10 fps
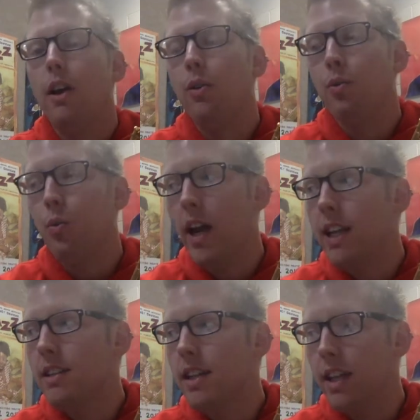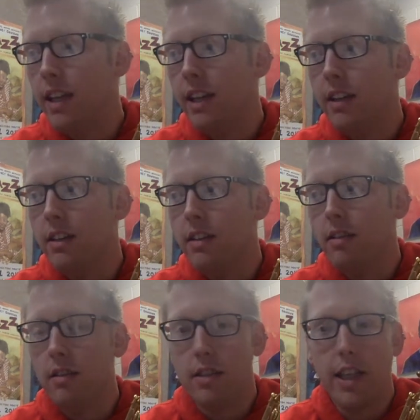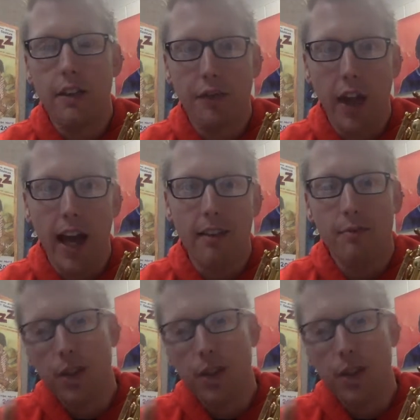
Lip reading: and when is it in D flat.